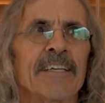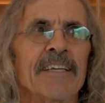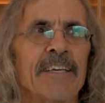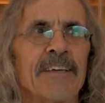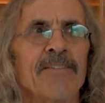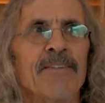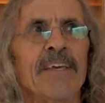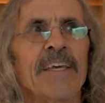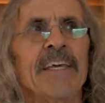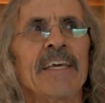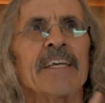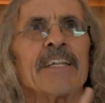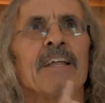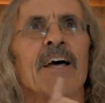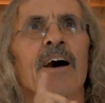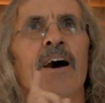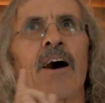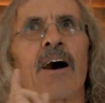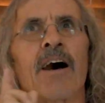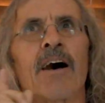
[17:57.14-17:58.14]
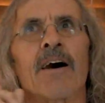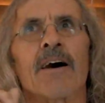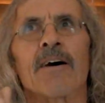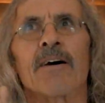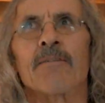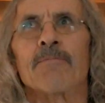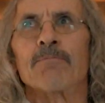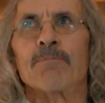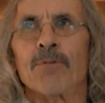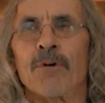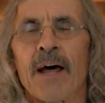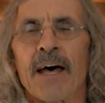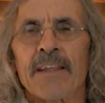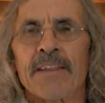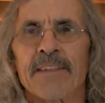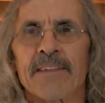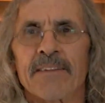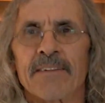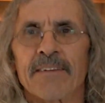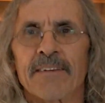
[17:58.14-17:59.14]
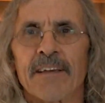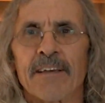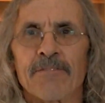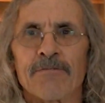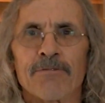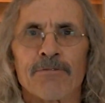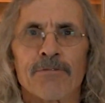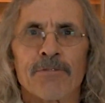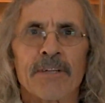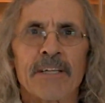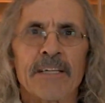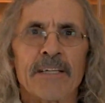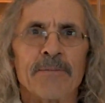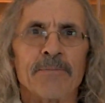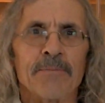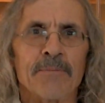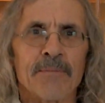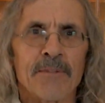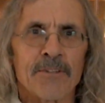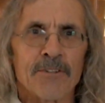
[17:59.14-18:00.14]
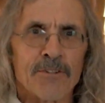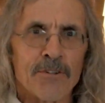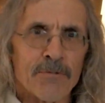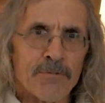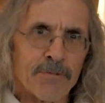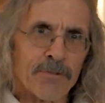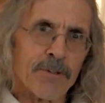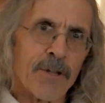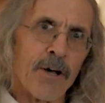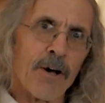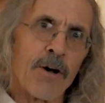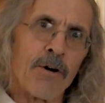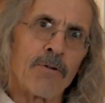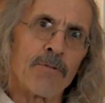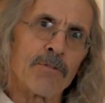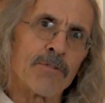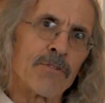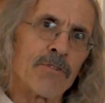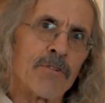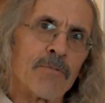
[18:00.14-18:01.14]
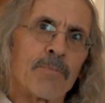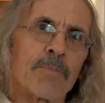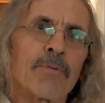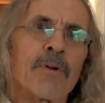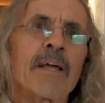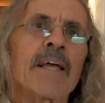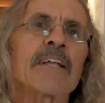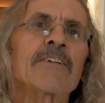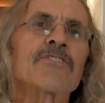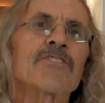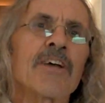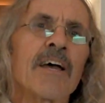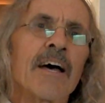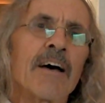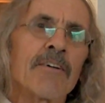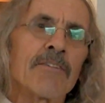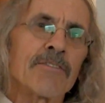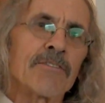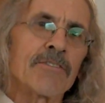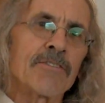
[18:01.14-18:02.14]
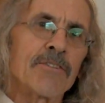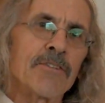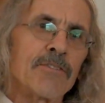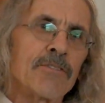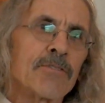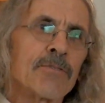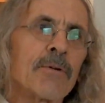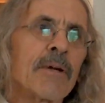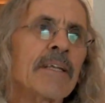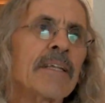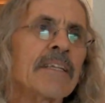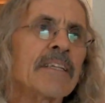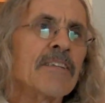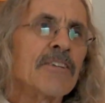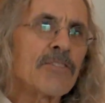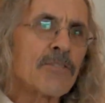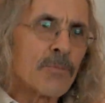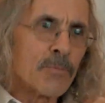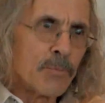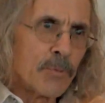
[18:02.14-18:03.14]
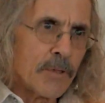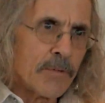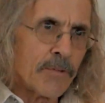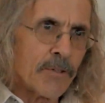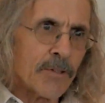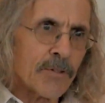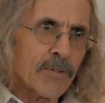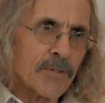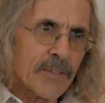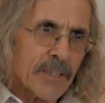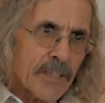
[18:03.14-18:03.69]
giving it breath and freedom to flow, to branch out, to create this river